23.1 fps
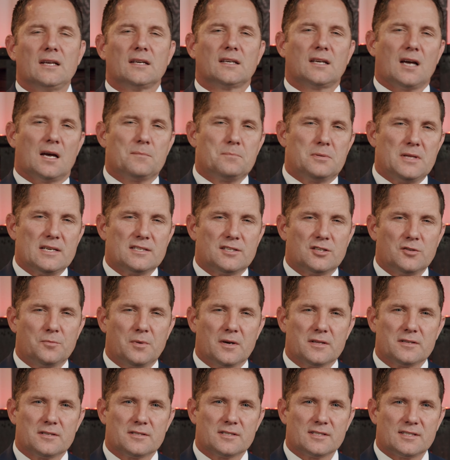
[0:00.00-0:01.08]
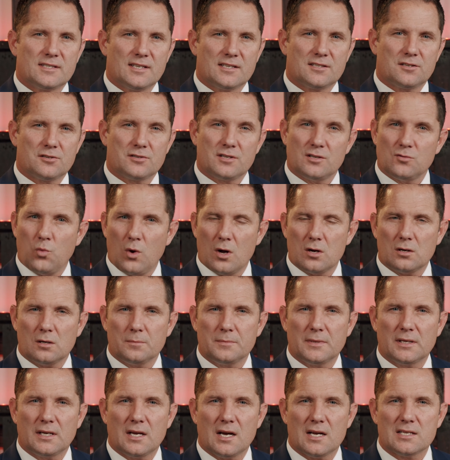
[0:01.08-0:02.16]
God bless you, brothers and sisters, and welcome
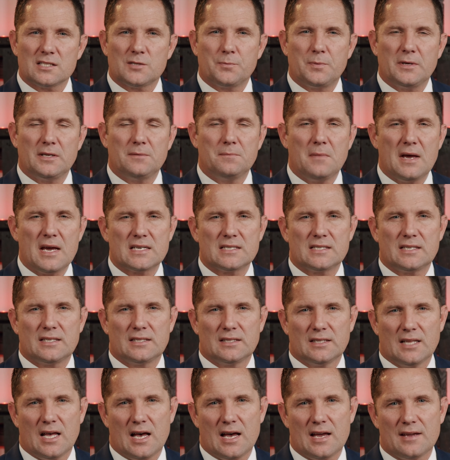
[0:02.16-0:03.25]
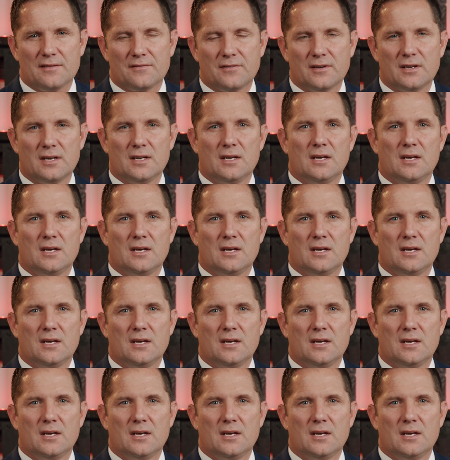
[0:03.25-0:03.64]
to Godspeed Magazine Live.